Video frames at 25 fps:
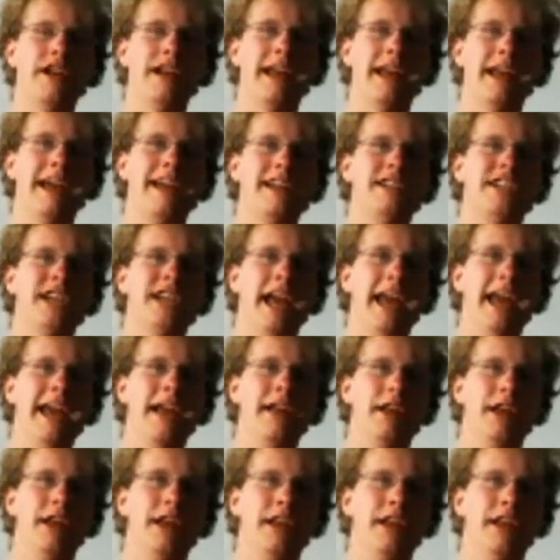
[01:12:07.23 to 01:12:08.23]
at age
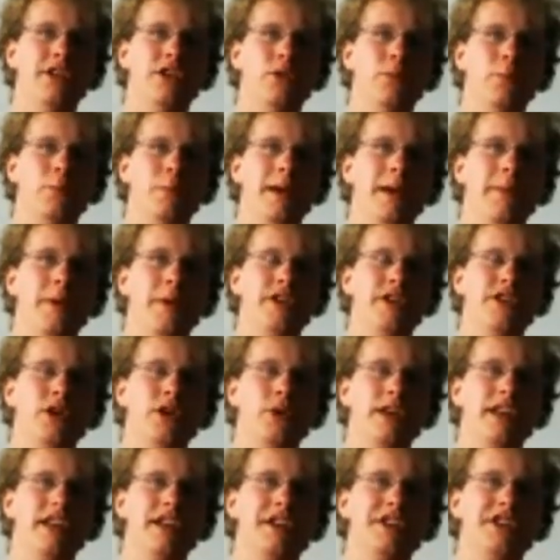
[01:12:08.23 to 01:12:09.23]
8 and you maybe
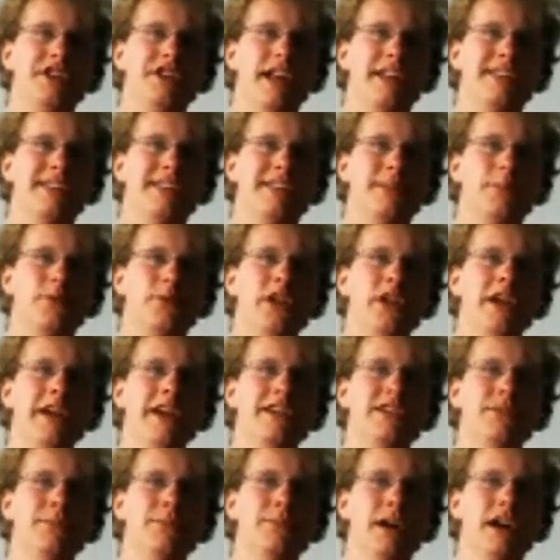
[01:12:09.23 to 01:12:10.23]
don't get a chance to play
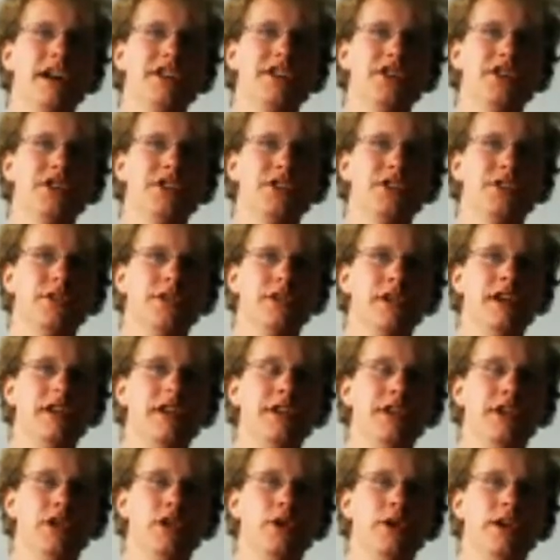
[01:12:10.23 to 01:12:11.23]
as much
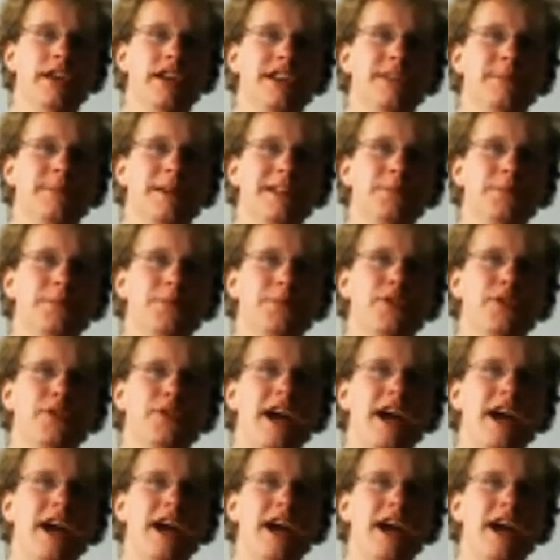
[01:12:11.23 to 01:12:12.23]
right you don't get as much
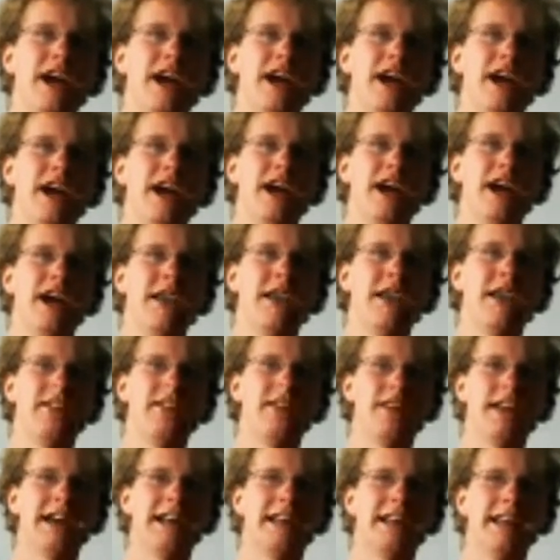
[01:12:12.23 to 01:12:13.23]
practice and you won't get
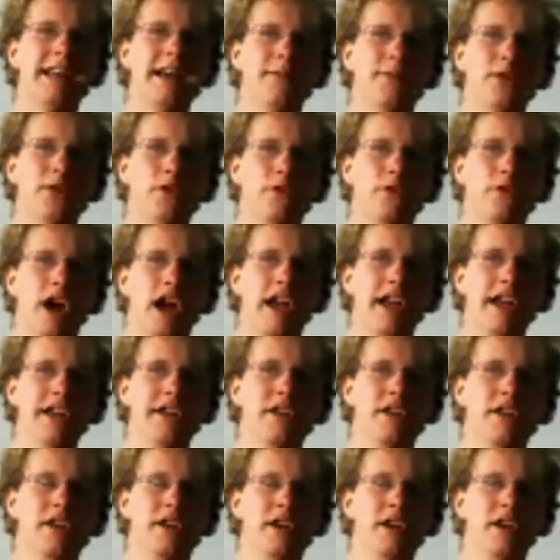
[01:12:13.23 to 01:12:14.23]
to that level
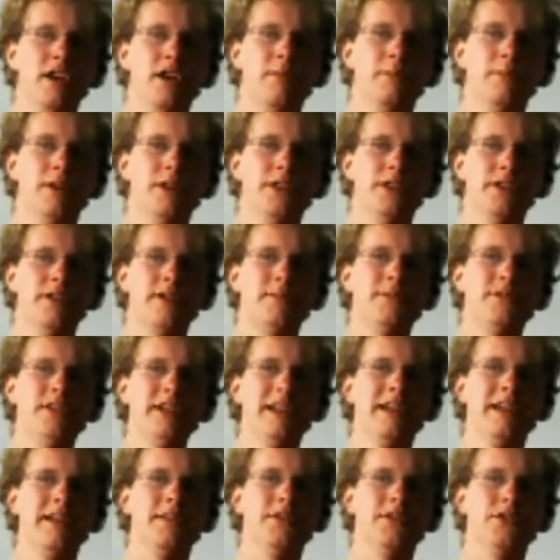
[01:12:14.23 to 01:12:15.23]
right but there are
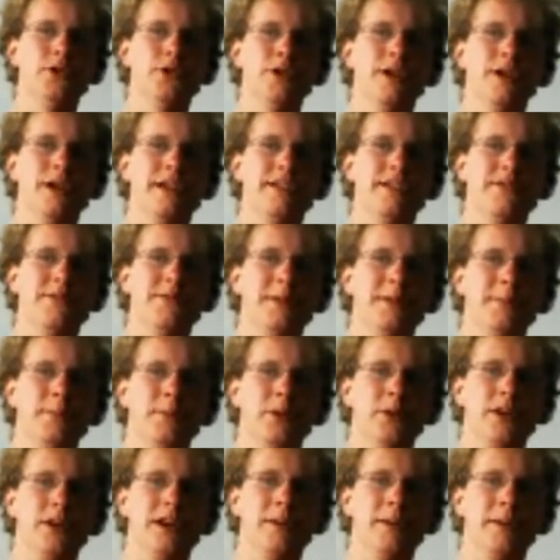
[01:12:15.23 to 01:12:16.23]
plenty of stories of
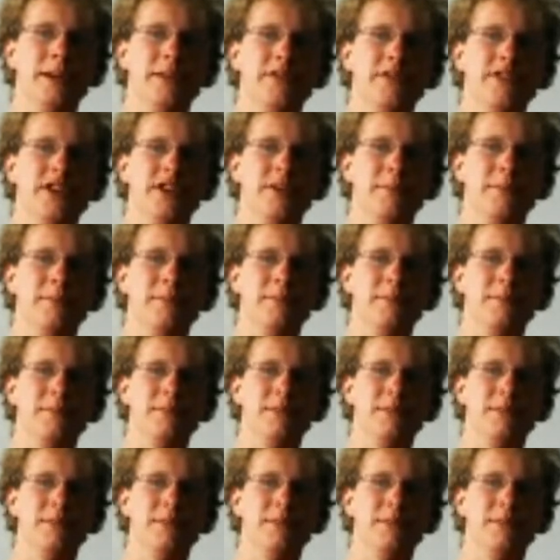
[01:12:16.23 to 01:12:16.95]
people coming from